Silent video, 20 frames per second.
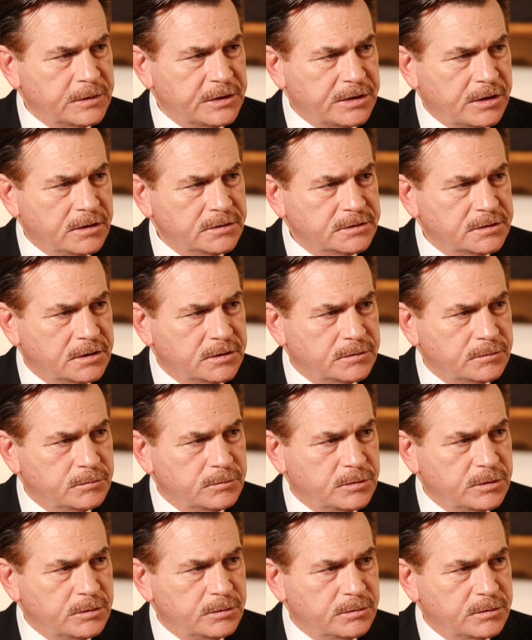also
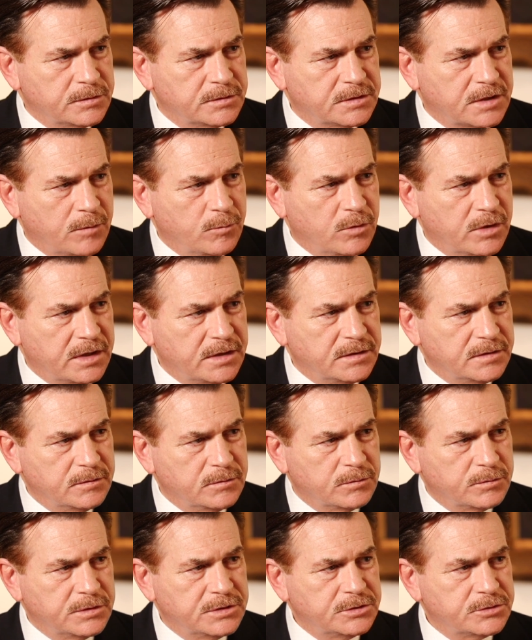somewhat
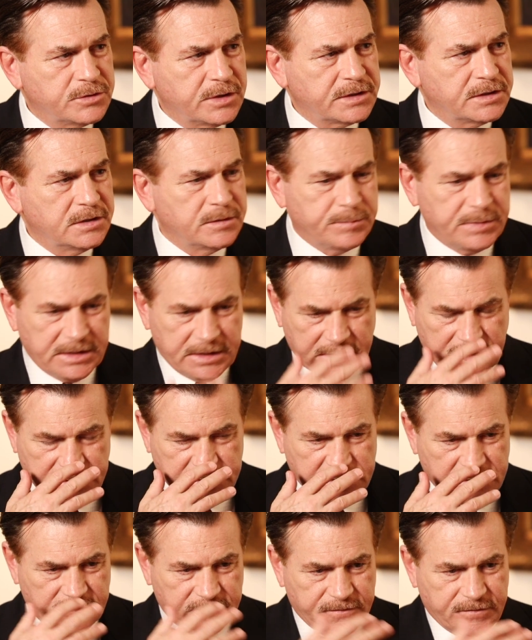restricted
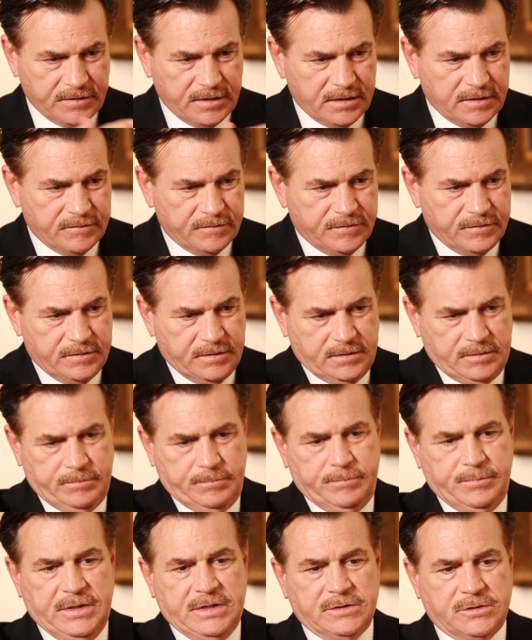because
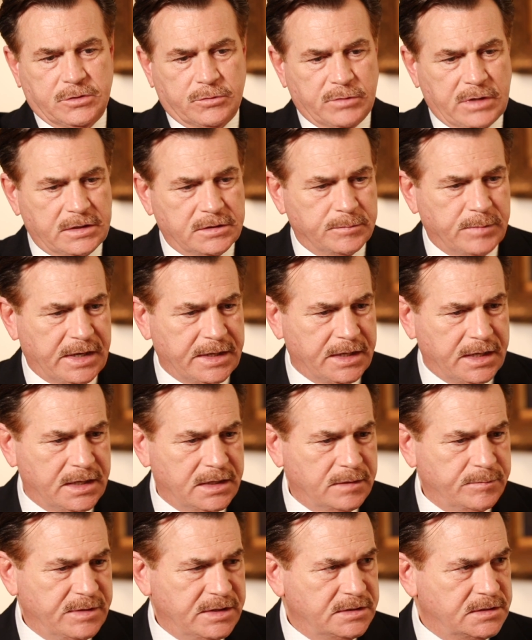of being surrounded by
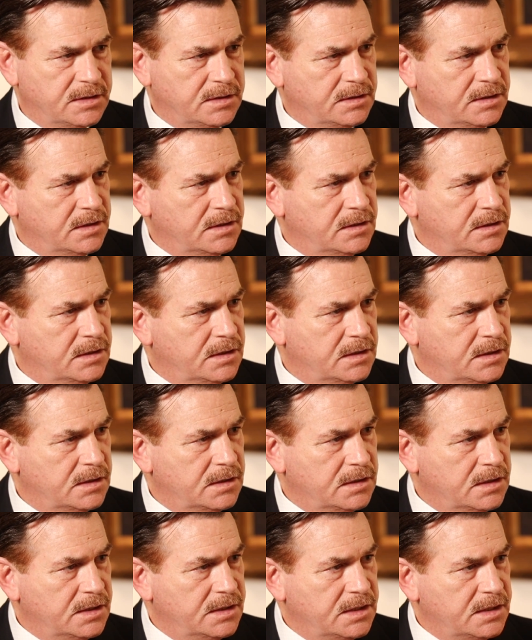enemies and
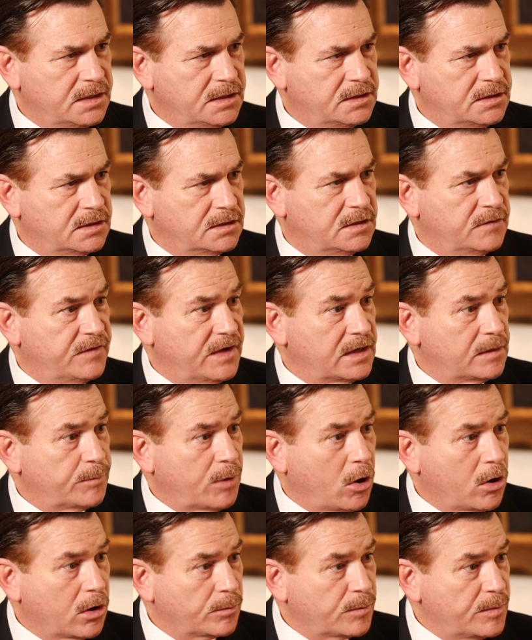the need to develop
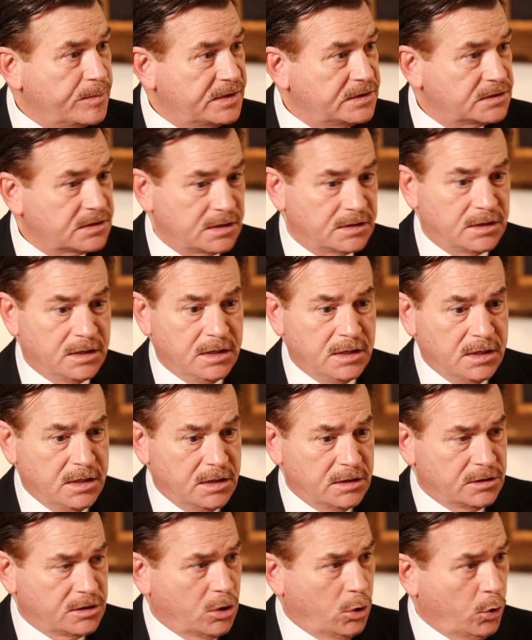armaments and
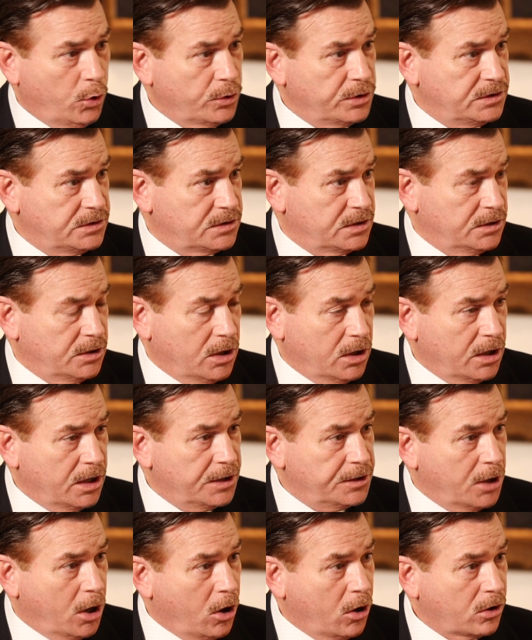to hoist
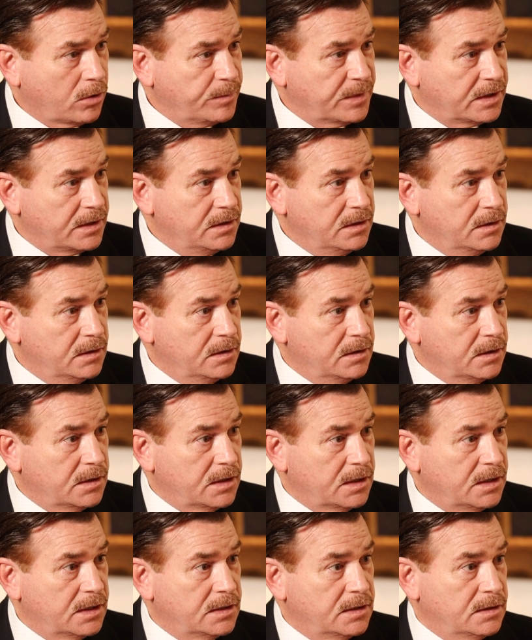an army
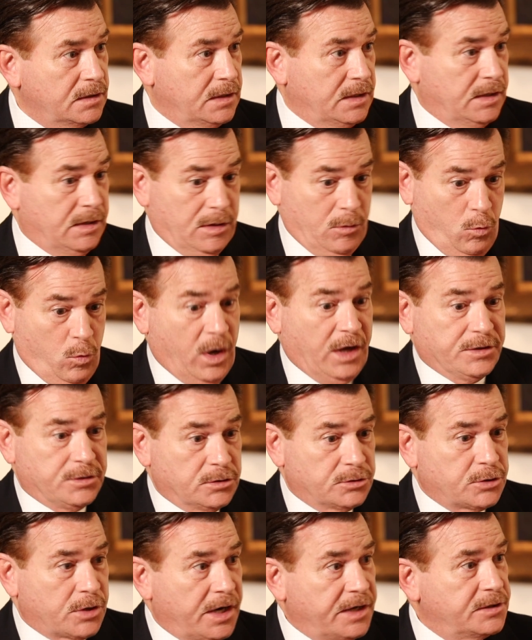in while
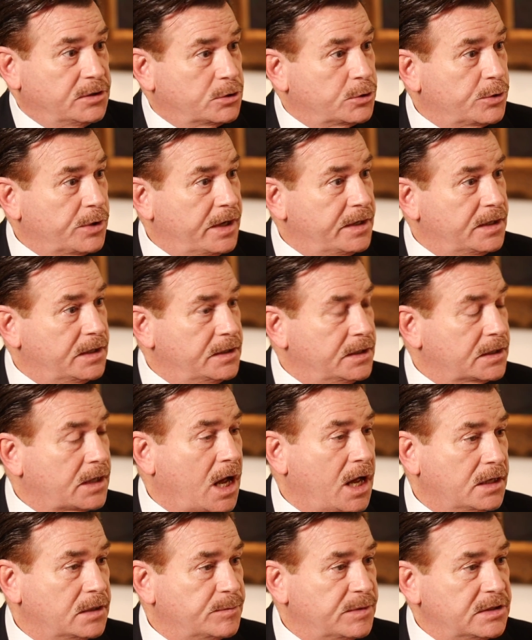you're trying to create an
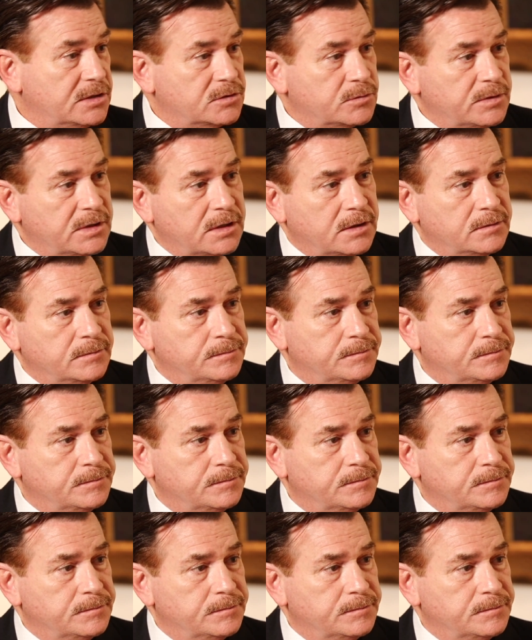economy as well.